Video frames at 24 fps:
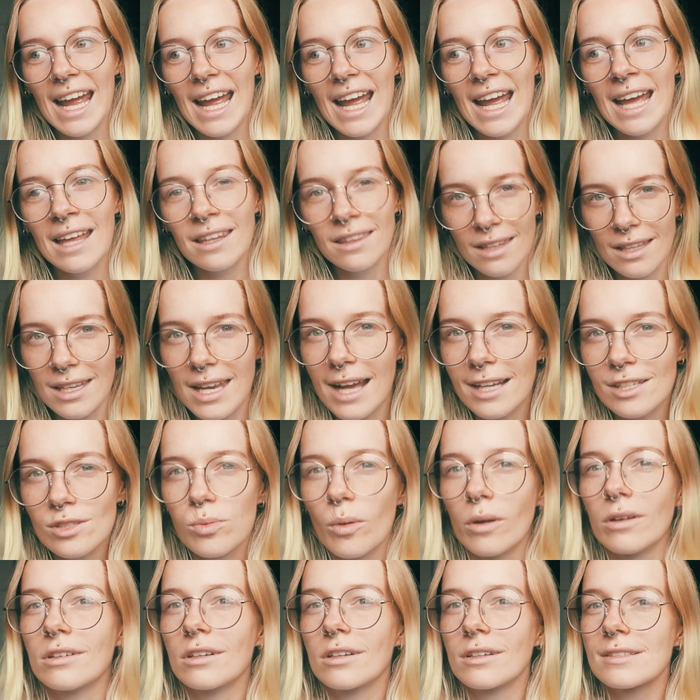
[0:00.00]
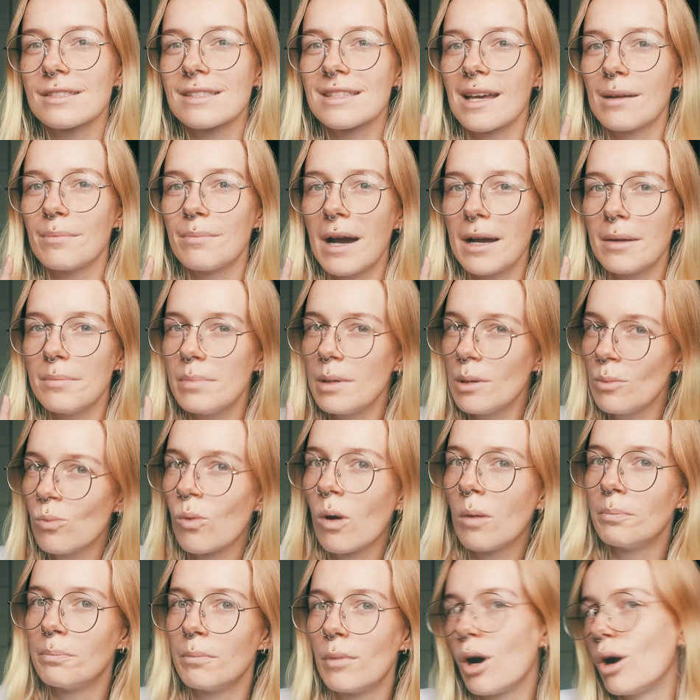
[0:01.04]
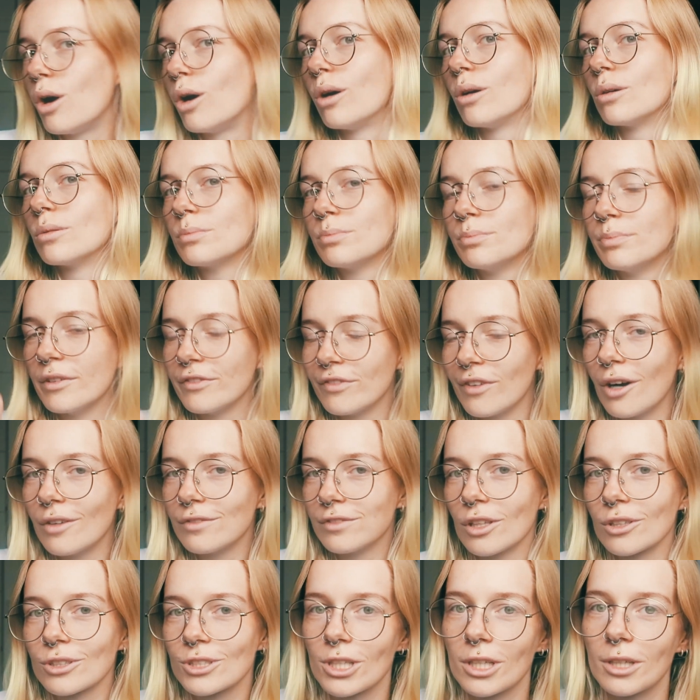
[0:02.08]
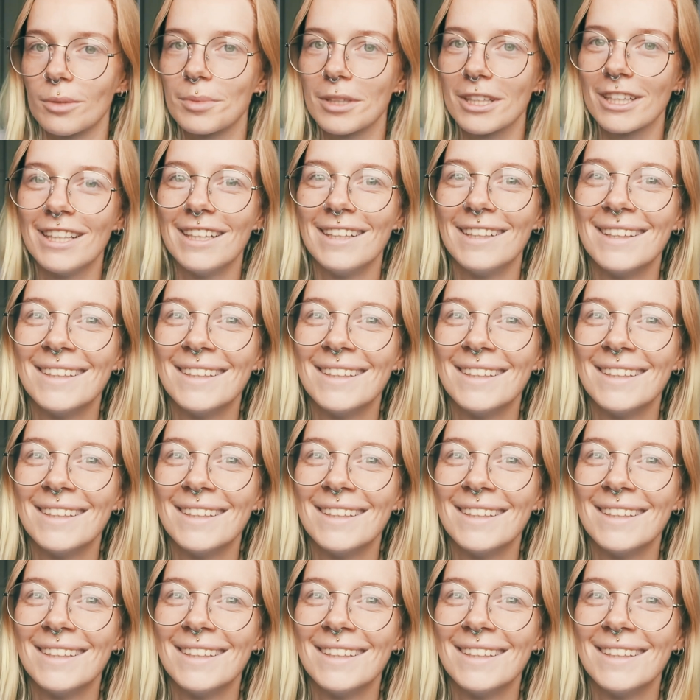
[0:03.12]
in the next one because there might be one more before vlogtober